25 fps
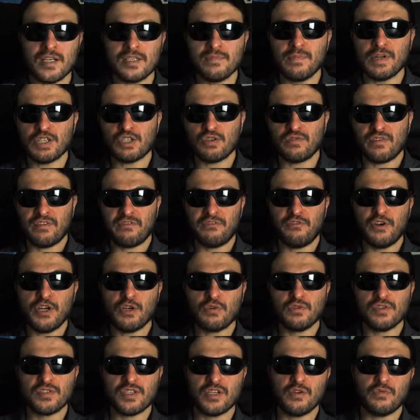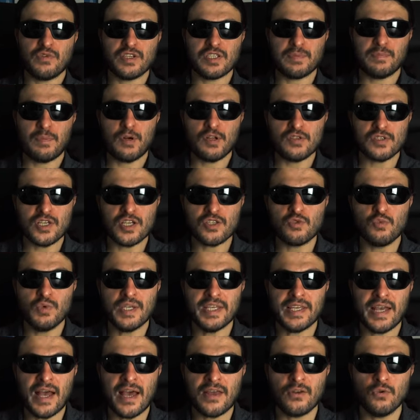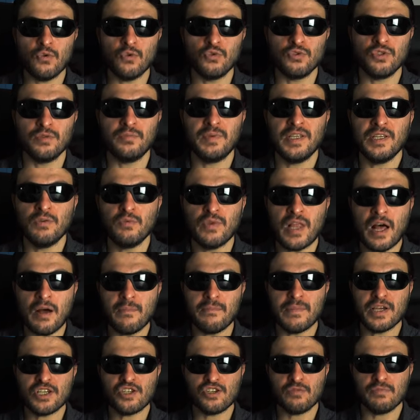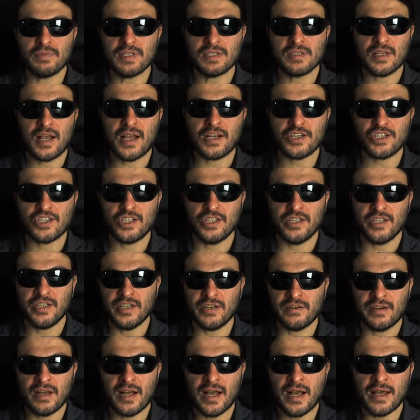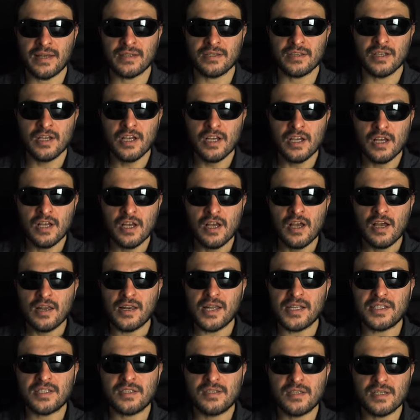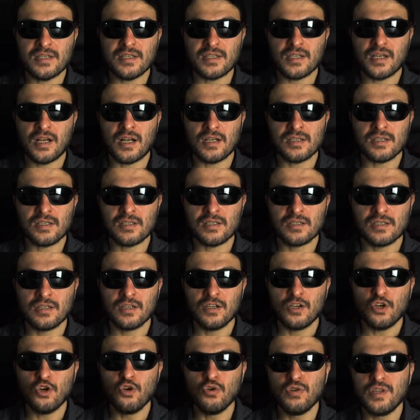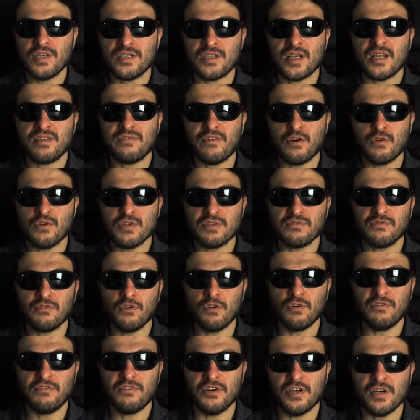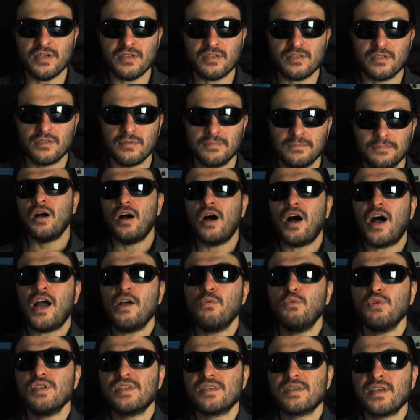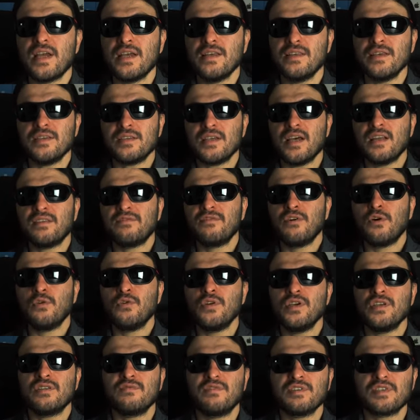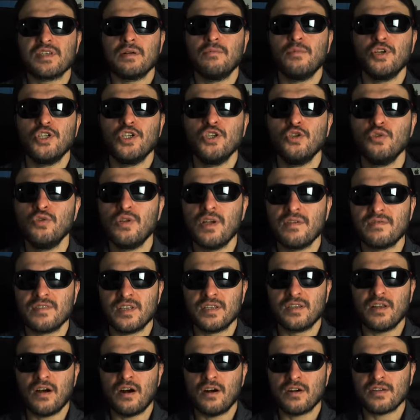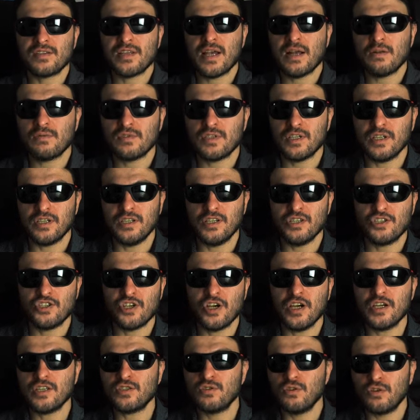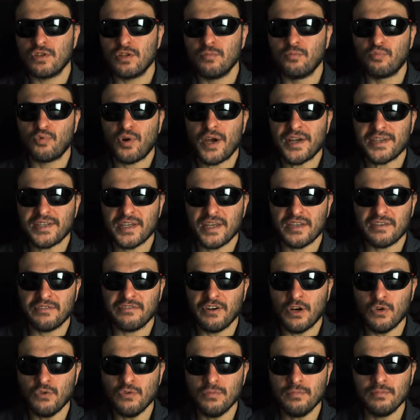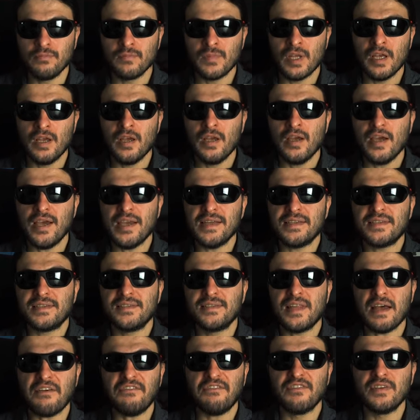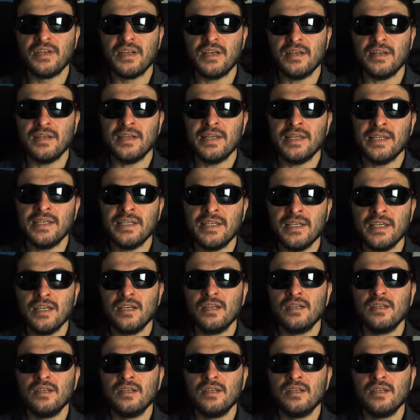as much of the frequency response as we can audibly without measurements actually here at hand. Let's discuss who this headphone is for first. I would say this headphone is for somebody who loves the dark sound signature. It's not a bright headphone. It's definitely